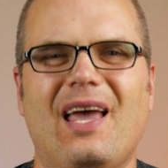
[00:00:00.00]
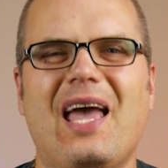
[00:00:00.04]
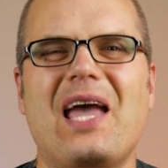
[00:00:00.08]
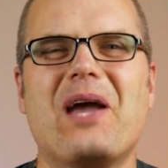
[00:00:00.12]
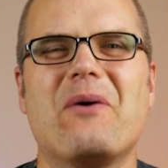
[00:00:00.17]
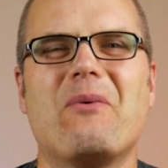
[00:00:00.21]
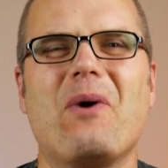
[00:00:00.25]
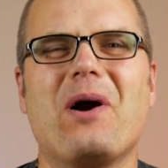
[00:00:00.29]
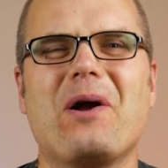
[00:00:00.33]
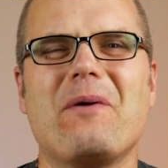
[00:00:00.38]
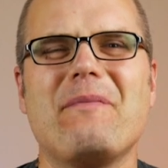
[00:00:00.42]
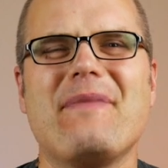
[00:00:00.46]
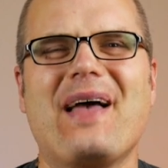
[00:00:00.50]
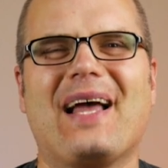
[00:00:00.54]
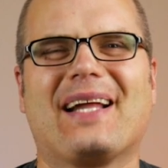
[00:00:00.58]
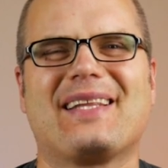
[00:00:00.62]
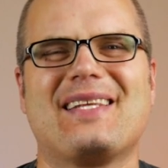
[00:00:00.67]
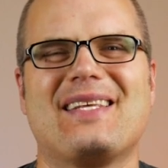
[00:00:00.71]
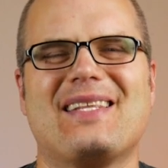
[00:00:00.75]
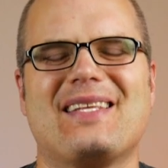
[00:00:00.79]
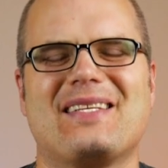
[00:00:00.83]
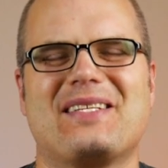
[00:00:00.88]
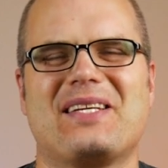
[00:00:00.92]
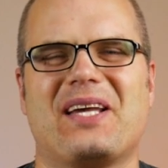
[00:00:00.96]
Hey, welcome back
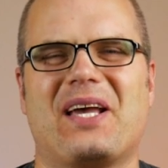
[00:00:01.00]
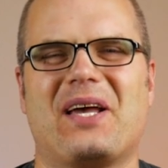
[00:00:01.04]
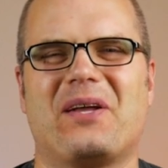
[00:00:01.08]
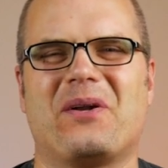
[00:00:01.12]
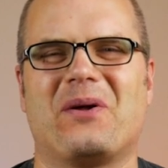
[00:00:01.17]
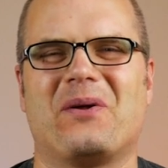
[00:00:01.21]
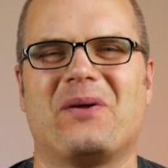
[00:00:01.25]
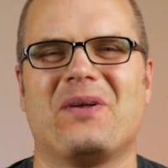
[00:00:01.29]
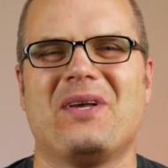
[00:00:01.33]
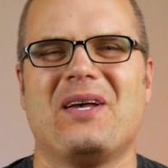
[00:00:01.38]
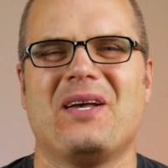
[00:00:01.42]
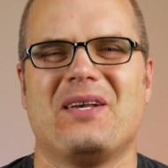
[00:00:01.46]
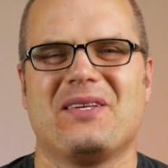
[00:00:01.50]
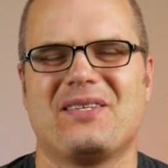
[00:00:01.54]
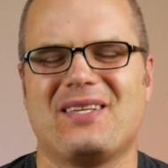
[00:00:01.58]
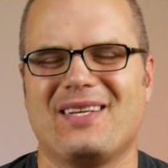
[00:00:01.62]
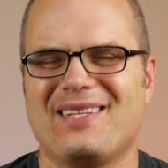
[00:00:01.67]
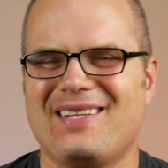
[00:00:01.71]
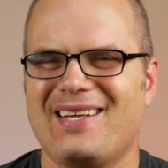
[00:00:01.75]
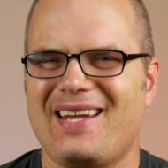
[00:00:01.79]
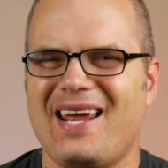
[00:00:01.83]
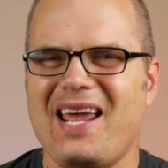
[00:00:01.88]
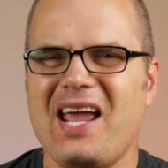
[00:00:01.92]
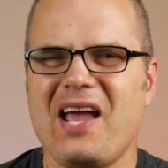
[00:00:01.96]
to the channel. So
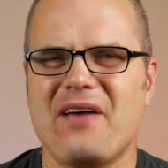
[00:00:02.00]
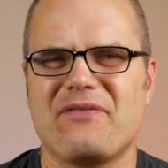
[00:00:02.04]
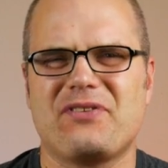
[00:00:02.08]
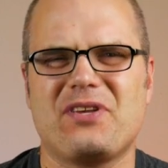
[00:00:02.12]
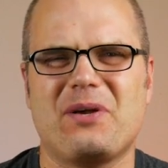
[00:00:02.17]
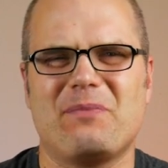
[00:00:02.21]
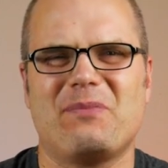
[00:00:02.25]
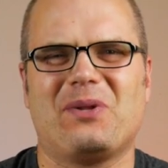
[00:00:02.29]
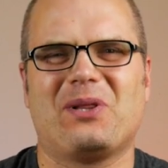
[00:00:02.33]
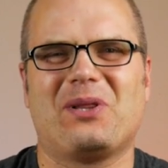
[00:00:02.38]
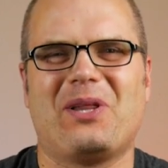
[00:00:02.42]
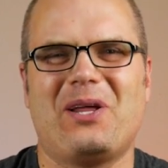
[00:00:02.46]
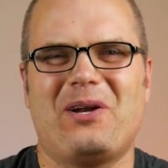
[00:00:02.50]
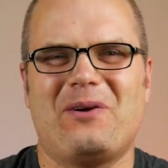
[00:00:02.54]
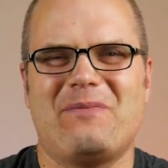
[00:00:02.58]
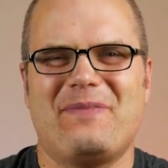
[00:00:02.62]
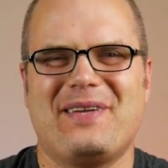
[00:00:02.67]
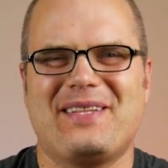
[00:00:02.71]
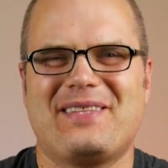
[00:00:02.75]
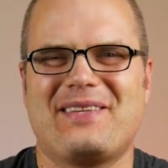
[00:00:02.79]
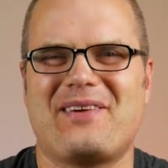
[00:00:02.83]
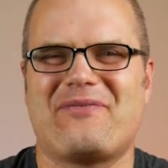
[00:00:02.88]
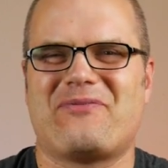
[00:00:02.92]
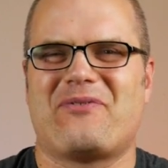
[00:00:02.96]
today I have something a little
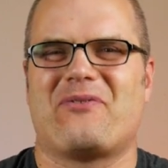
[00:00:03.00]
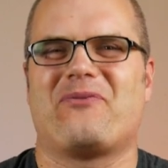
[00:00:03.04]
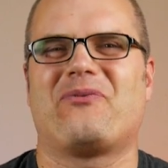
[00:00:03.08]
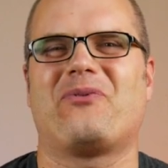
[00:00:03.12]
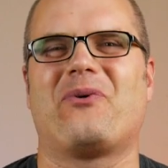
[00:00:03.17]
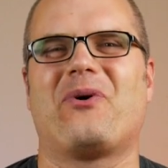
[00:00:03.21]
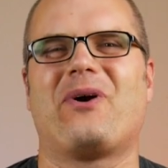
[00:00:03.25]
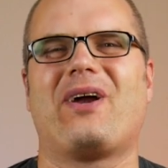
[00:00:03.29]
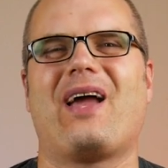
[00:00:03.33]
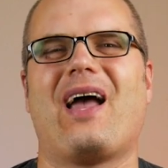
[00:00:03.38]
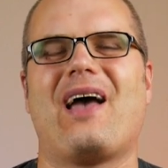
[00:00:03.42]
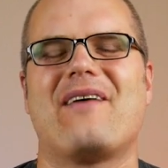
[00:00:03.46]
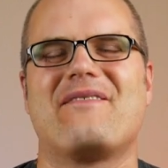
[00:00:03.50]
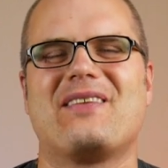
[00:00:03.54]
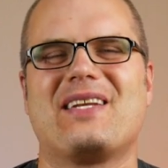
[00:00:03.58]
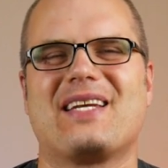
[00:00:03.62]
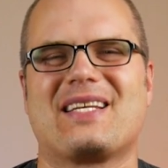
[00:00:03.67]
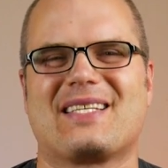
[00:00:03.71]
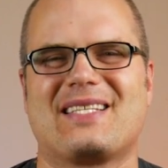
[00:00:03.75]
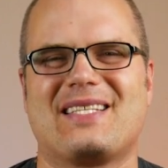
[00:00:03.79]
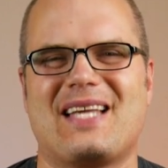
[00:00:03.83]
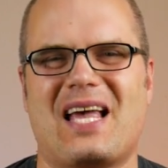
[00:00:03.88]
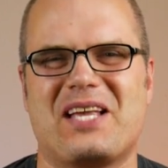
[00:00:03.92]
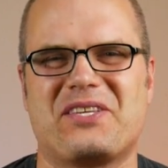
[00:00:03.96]
bit different for you. I have an
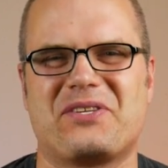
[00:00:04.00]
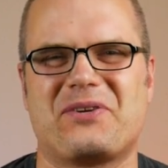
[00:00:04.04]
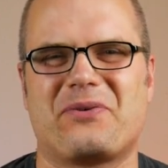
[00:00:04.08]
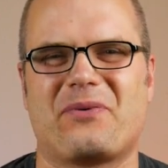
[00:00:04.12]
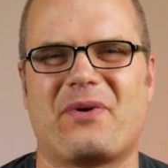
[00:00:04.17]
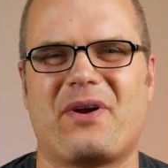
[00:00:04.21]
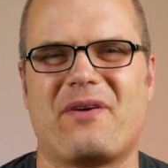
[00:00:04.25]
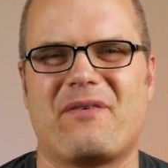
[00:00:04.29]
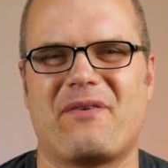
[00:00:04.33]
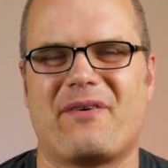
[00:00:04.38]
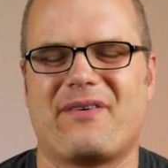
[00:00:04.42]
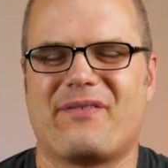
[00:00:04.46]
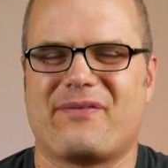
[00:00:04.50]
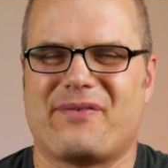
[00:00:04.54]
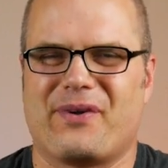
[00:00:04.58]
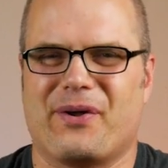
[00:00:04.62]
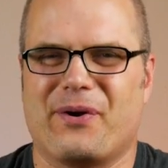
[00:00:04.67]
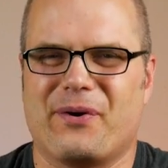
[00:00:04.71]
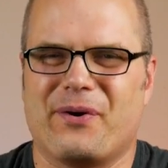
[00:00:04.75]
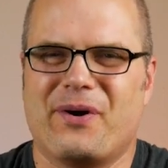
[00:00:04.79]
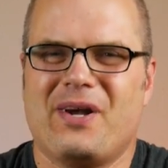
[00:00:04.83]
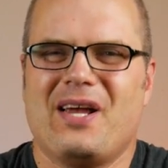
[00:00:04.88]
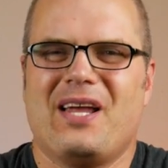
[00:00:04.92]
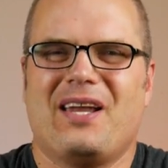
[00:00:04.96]
accessory
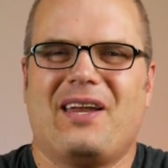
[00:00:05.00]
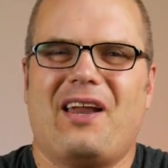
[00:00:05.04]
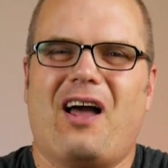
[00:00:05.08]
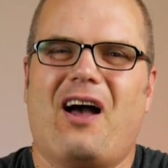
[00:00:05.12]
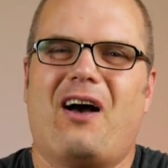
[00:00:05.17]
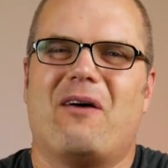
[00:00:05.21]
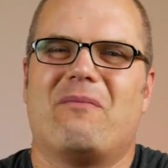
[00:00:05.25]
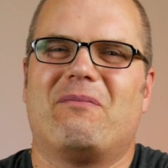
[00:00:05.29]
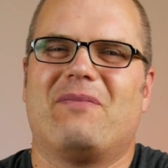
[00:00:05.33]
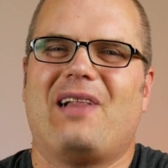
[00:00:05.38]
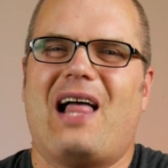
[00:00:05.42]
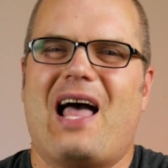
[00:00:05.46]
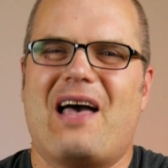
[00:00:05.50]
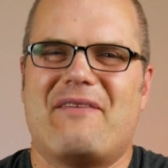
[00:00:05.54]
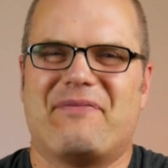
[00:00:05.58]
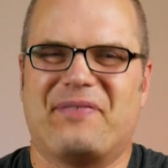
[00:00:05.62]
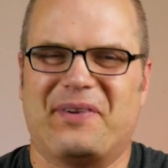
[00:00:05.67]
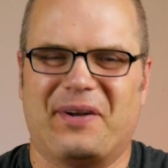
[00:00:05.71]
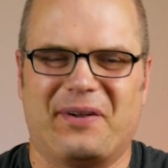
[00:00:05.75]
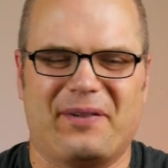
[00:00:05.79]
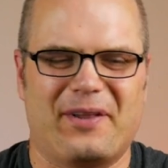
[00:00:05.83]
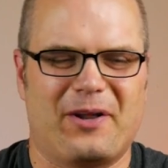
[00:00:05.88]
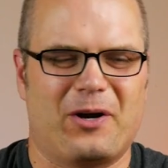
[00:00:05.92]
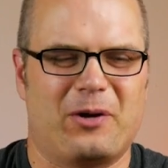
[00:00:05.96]
review. Now I'm
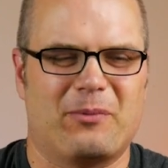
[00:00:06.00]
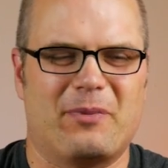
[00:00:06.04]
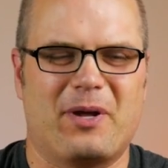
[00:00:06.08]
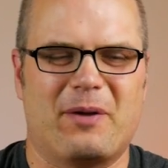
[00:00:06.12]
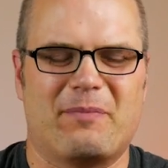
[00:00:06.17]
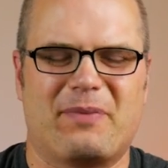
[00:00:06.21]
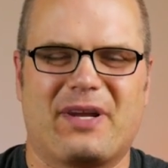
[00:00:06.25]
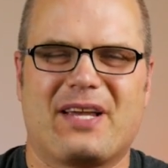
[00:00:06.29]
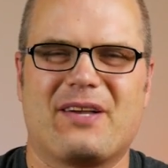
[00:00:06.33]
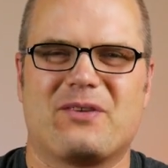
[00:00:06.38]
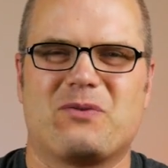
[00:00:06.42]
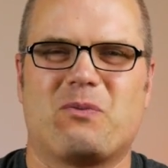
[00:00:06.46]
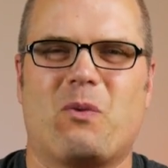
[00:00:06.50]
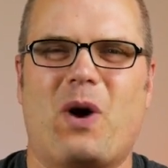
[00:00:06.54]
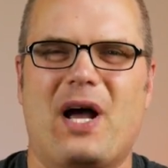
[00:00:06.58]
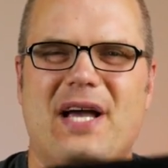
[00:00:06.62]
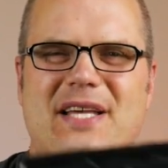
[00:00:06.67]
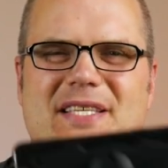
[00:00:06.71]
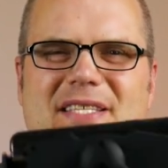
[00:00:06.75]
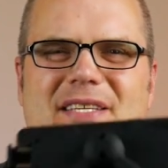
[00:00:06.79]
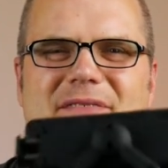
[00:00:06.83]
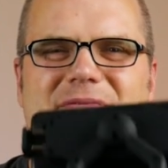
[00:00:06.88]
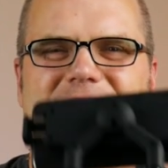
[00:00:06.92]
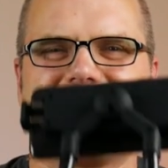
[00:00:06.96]
laughing a little bit because
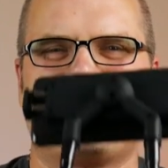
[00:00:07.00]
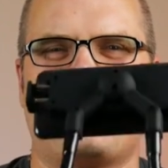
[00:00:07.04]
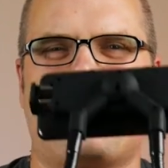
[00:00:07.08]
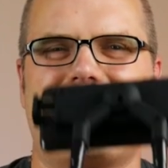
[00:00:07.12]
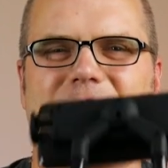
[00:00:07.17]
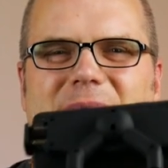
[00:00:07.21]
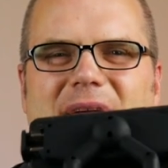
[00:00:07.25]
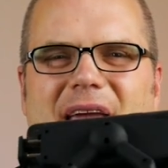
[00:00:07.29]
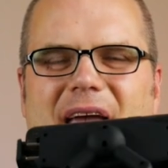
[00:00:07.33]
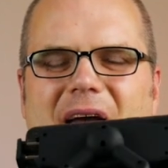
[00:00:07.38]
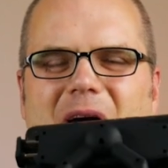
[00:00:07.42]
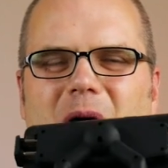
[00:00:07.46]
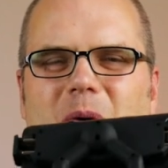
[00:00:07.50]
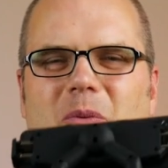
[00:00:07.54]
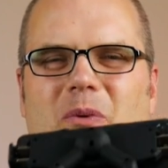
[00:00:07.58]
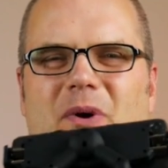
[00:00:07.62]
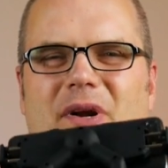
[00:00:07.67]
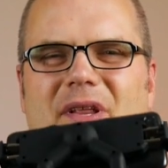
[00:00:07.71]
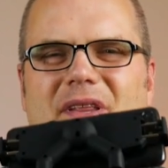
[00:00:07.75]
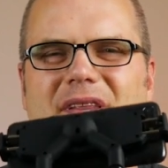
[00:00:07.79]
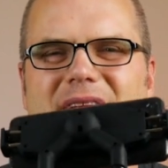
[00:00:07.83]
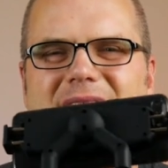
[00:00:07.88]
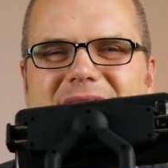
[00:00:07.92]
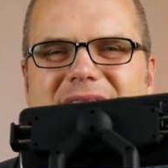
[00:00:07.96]
Whyzyv sent me out
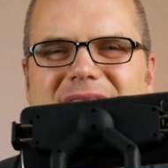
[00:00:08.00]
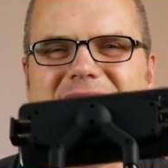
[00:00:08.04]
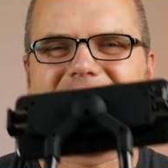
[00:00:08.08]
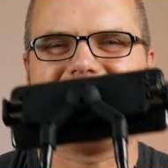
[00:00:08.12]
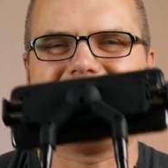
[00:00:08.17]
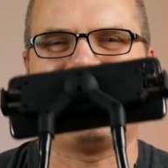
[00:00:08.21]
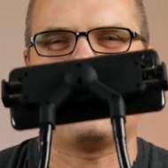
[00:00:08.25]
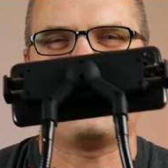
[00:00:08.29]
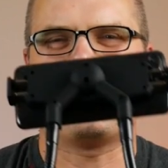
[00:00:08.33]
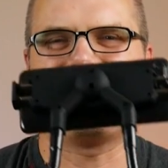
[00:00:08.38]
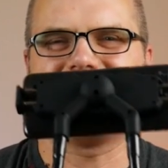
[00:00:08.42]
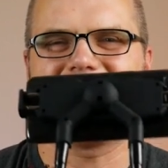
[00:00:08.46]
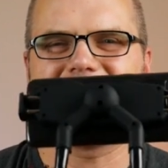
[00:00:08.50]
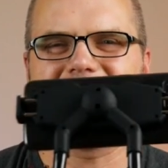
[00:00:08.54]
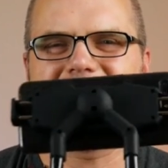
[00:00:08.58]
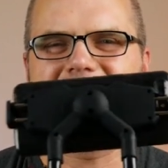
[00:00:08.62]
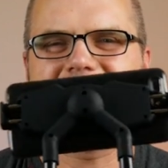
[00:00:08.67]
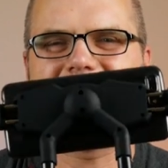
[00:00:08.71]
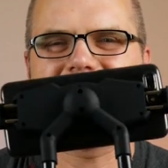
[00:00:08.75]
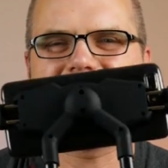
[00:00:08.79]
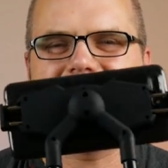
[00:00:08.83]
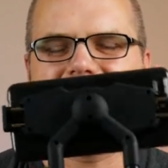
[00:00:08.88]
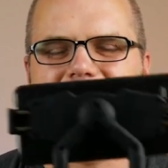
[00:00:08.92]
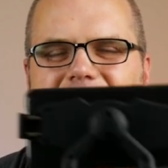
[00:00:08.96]
one of these
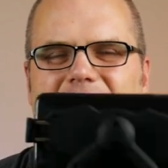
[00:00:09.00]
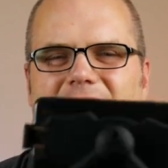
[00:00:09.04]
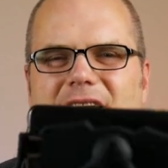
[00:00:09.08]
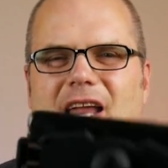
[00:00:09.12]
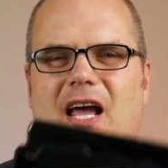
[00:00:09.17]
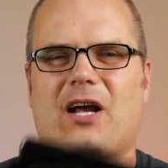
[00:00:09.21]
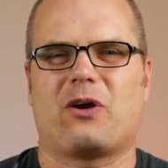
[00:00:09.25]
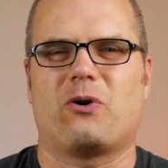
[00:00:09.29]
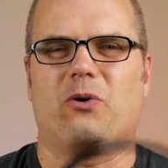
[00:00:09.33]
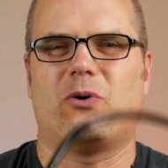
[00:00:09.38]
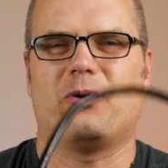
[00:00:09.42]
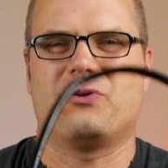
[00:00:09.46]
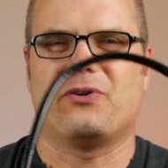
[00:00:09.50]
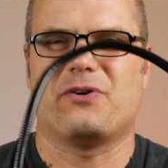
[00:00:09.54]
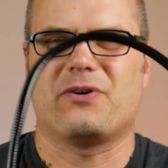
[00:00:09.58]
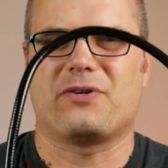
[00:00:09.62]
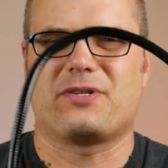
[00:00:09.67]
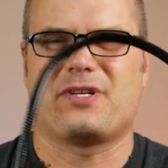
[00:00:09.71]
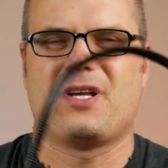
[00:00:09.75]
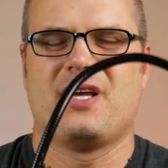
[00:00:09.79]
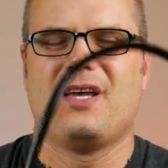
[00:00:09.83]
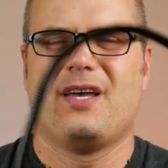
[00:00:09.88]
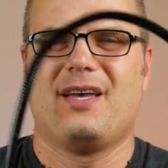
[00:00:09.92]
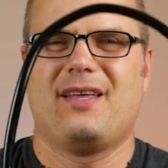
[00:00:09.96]
lazy uh, neck holders.